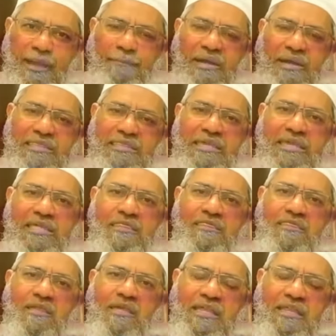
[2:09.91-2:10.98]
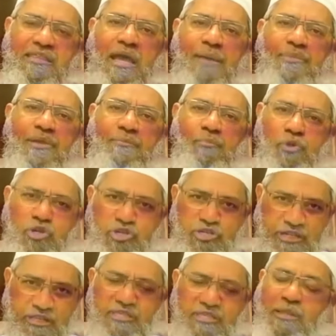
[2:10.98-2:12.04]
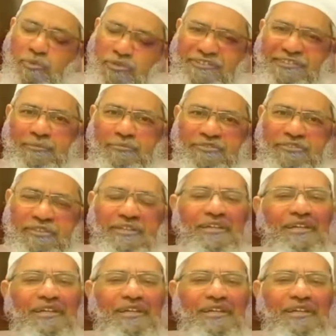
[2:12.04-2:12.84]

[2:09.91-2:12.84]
but these Islamic munshids, the Muslims,